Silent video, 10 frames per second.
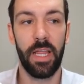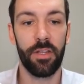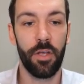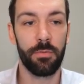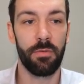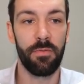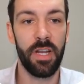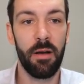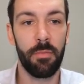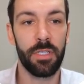in terms of
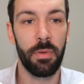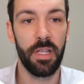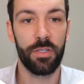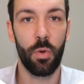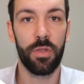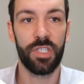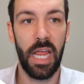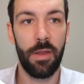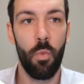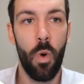numbers, but it's all the
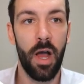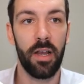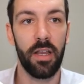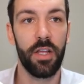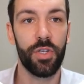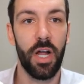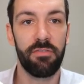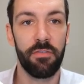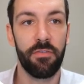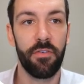same one. Try
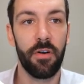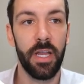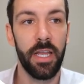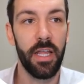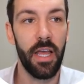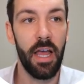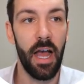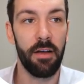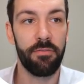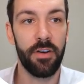it for free,
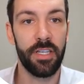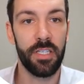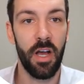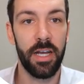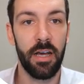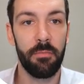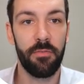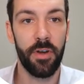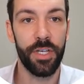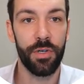free sign
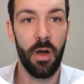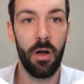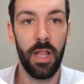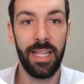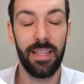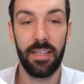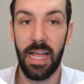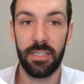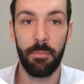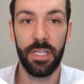up, free trial,
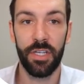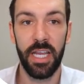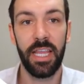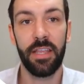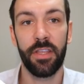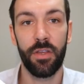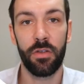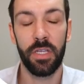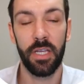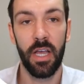and as I mentioned they're
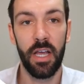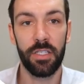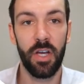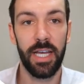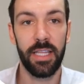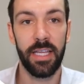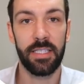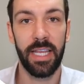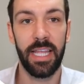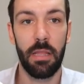using site
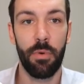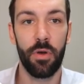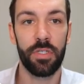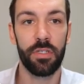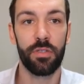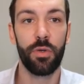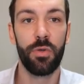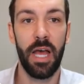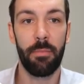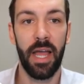links to get the person
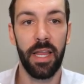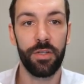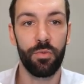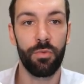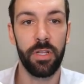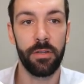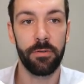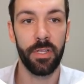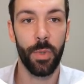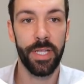to that page really,
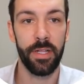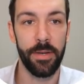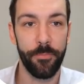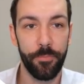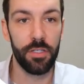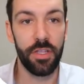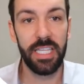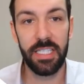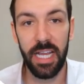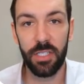really quickly. So
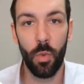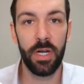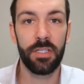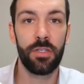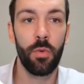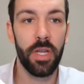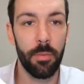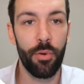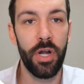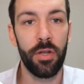this next one is
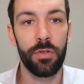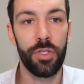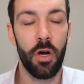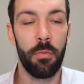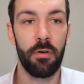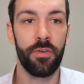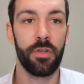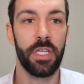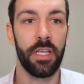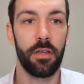doing a pretty good job of
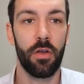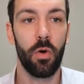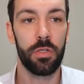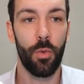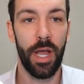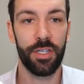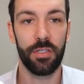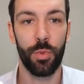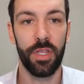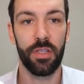using call to
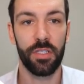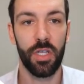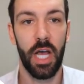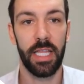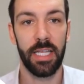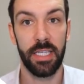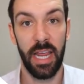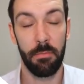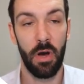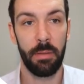actions within the site links,
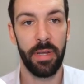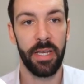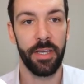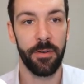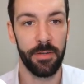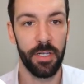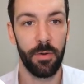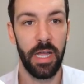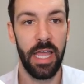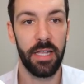in my opinion.
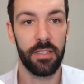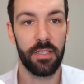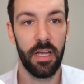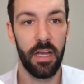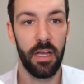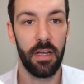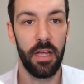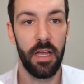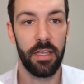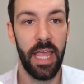So it's
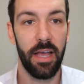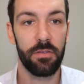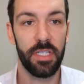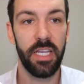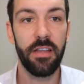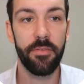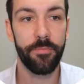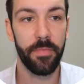Countsy.